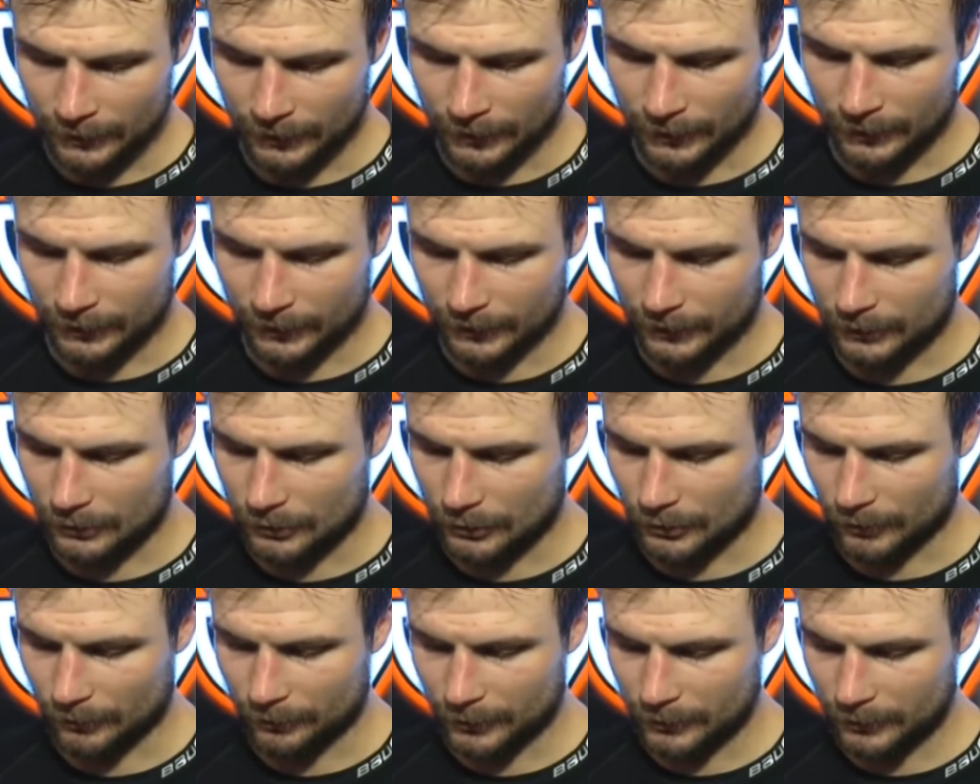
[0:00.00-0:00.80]
kind of
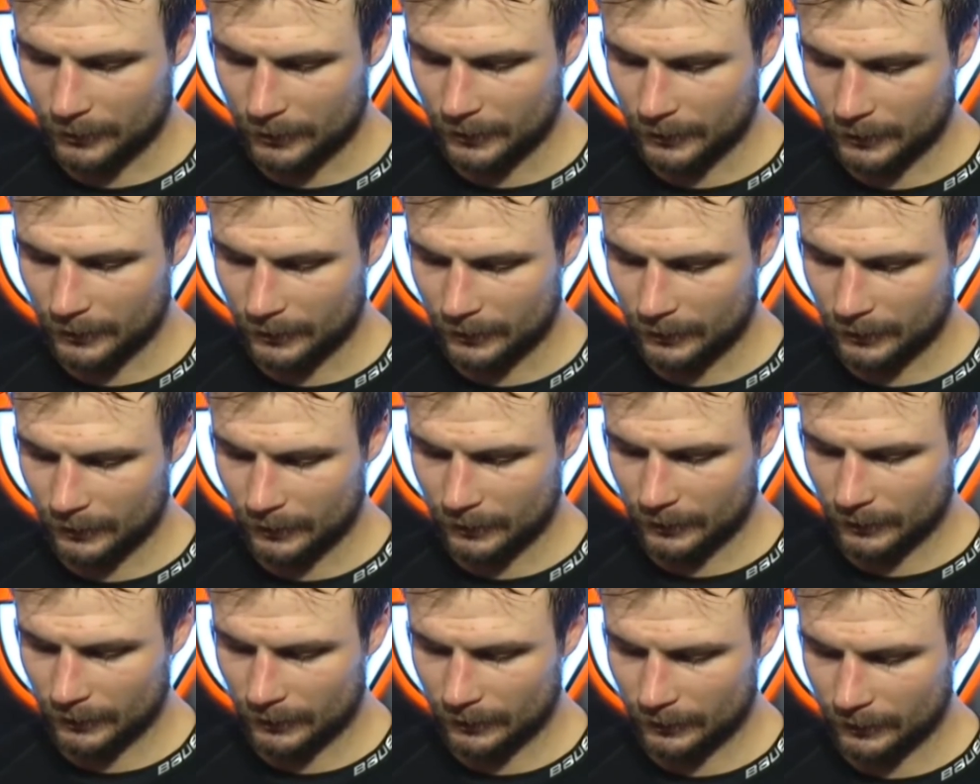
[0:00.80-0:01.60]
contribute
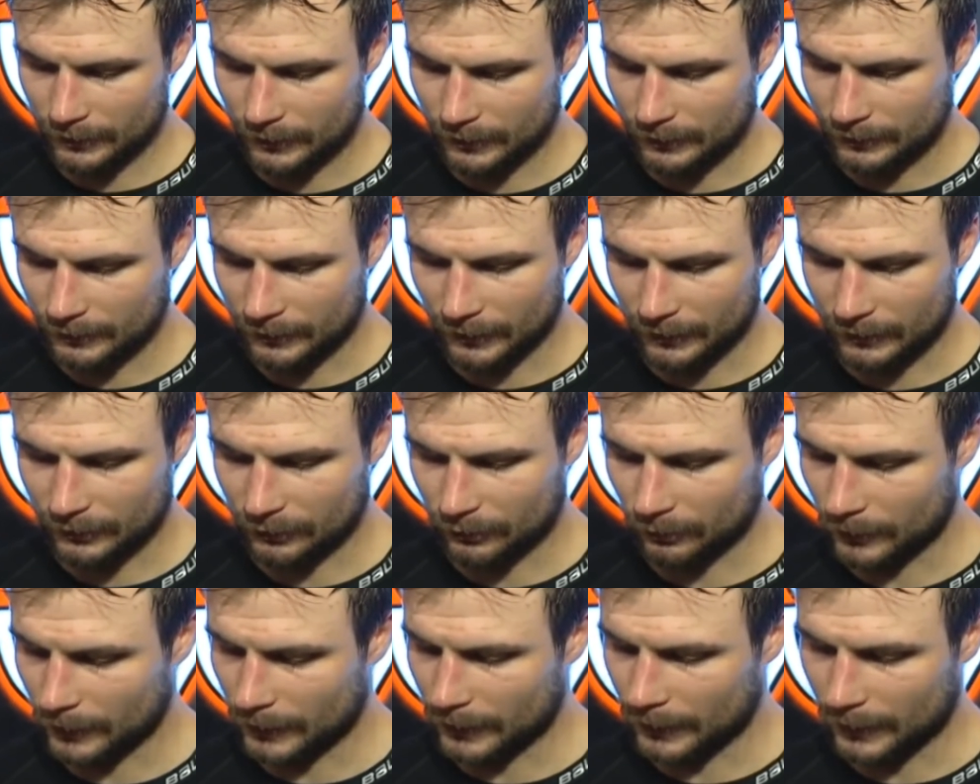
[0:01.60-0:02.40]
here in these
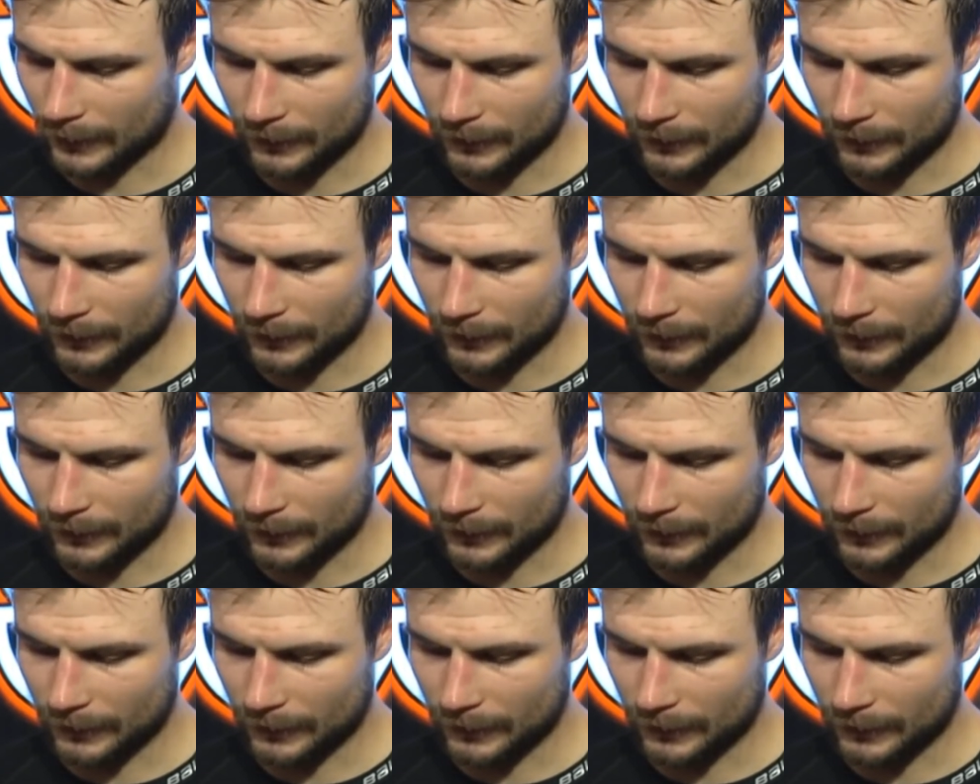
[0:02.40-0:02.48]
next 20